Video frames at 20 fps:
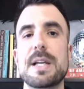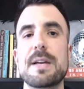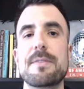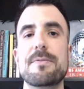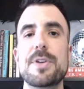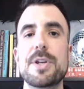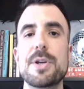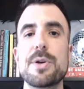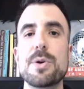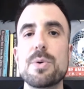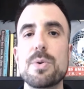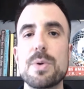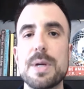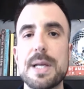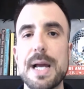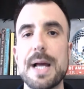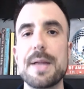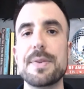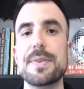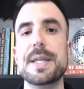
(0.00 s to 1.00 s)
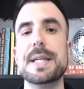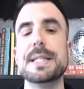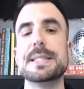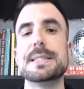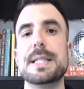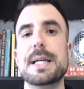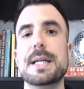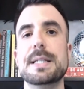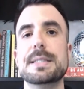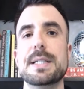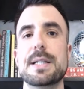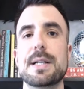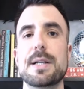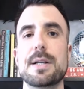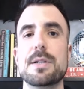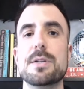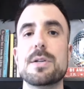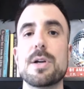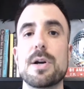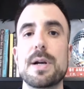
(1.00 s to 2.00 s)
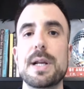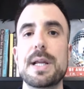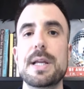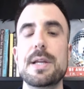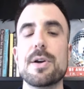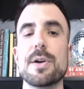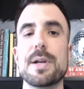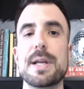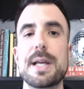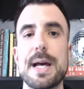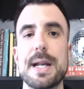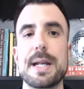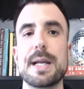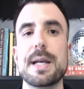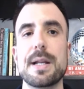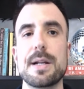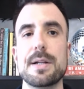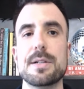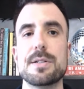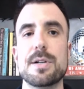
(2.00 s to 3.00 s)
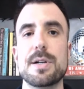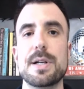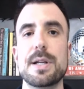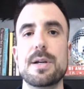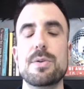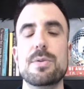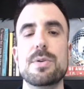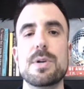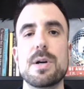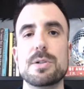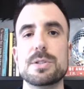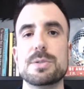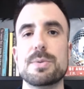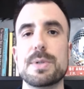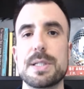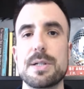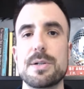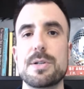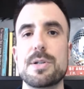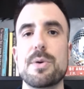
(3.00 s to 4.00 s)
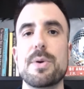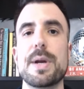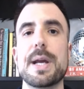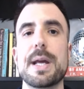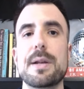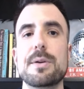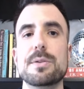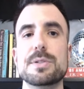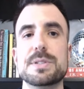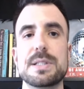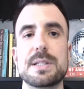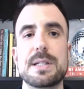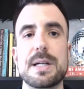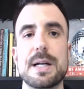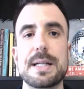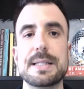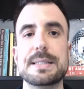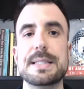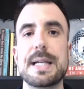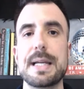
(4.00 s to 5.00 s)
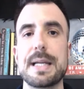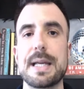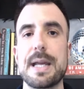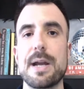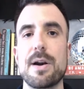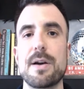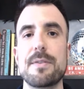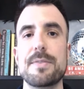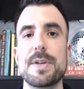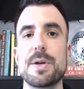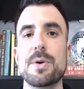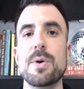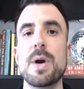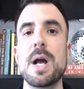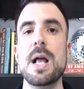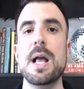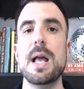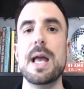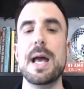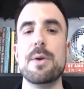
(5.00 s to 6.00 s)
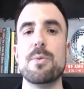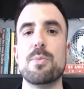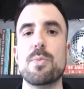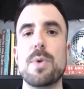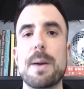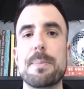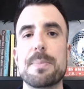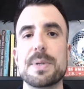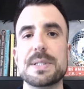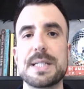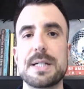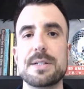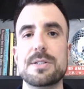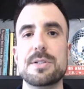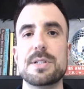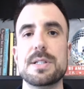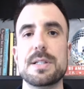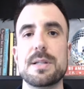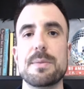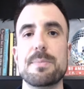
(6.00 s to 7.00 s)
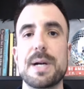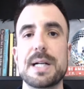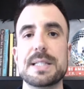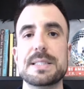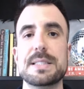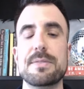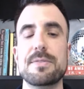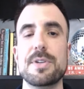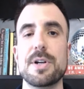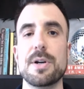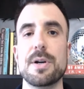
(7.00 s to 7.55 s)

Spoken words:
If you get these things in an attorney, you're getting an attorney who knows what they're doing and who's going to take care of you and represent you to the best of